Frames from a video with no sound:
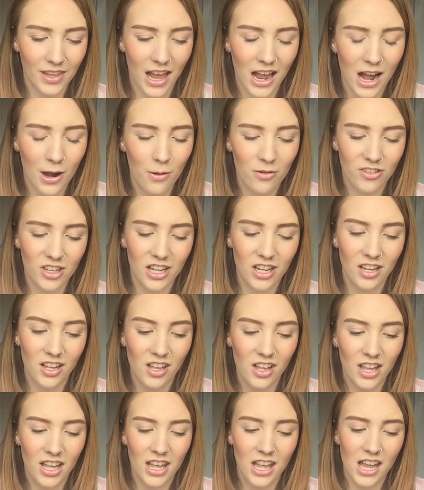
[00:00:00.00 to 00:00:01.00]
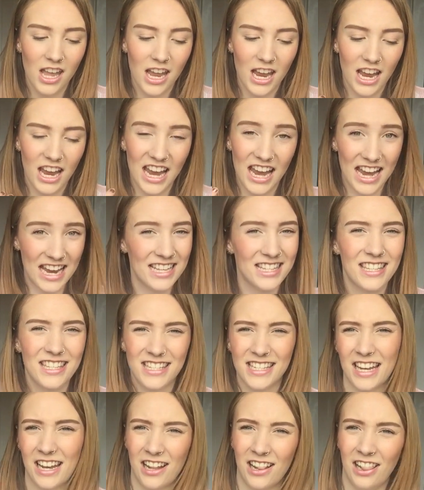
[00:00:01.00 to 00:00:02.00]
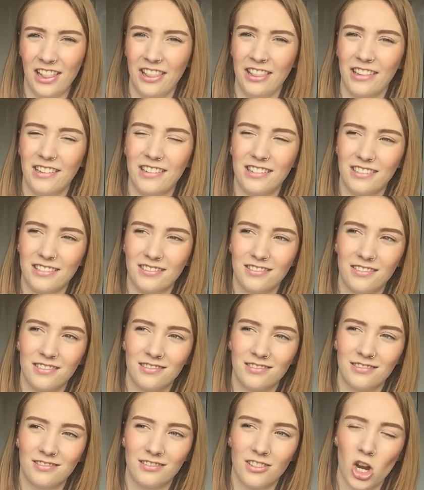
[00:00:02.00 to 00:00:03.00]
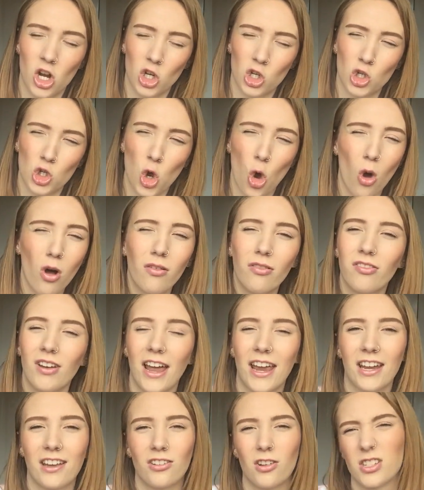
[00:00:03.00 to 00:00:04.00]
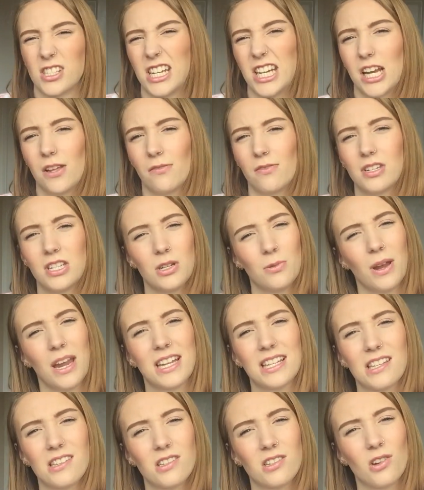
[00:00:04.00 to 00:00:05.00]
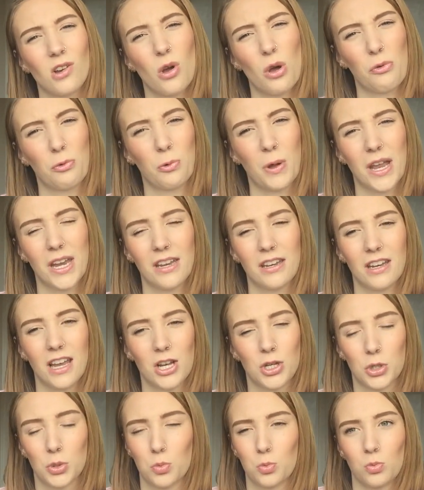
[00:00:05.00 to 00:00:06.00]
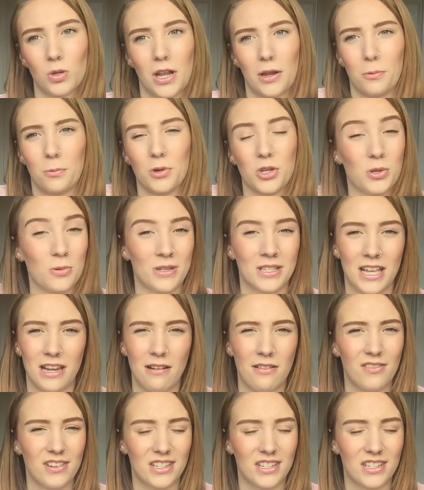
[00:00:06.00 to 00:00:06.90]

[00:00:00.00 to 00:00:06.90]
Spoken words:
However, it is still tough, like not seeing him for 2 weeks and stuff when I just like wish he was there